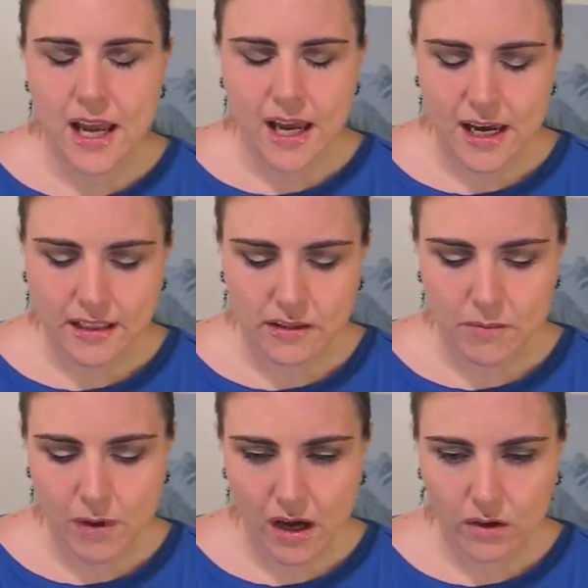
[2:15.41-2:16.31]
And it's
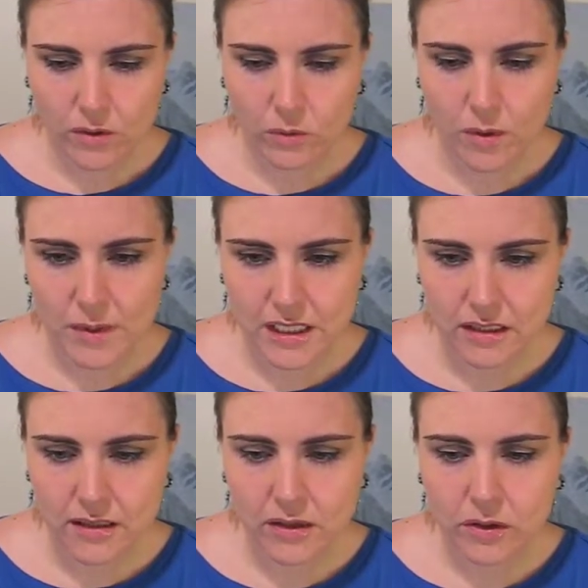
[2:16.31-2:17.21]
about a woman
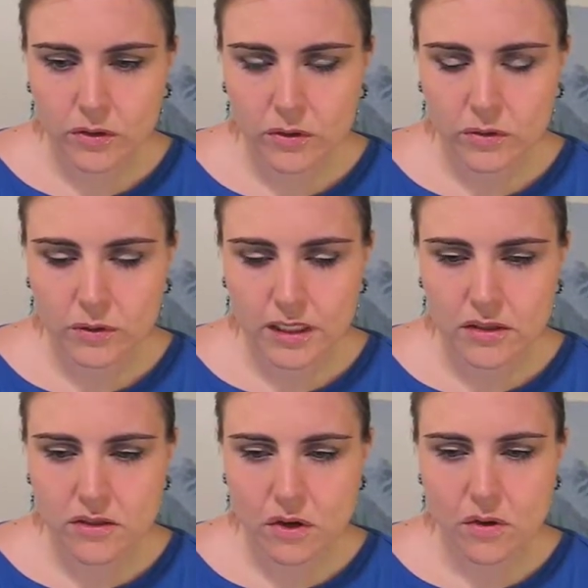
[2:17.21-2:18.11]
who is
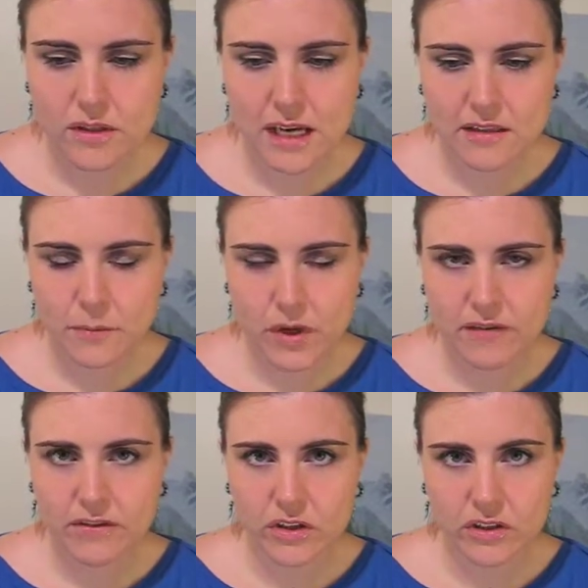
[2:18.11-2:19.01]
so desperate
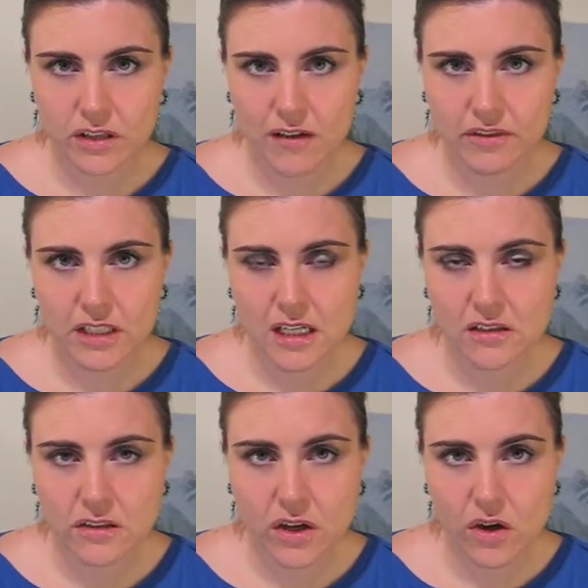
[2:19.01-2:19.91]
for her lover not
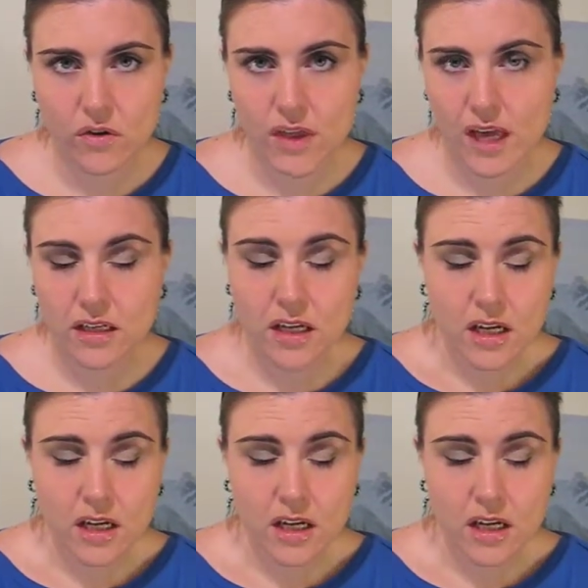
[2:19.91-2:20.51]
to go that